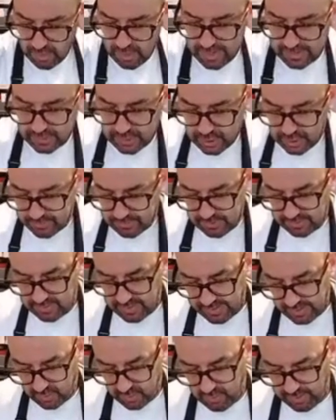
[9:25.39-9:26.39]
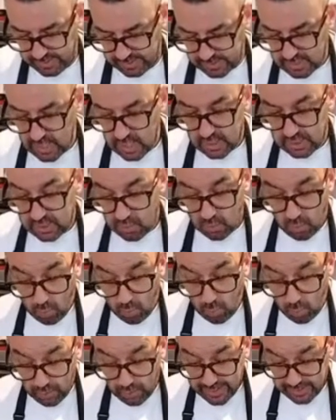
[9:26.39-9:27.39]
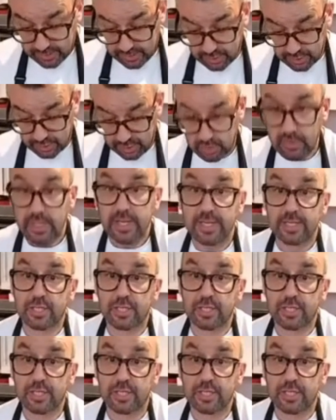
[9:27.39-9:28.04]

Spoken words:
In terms of liquids. So all I can do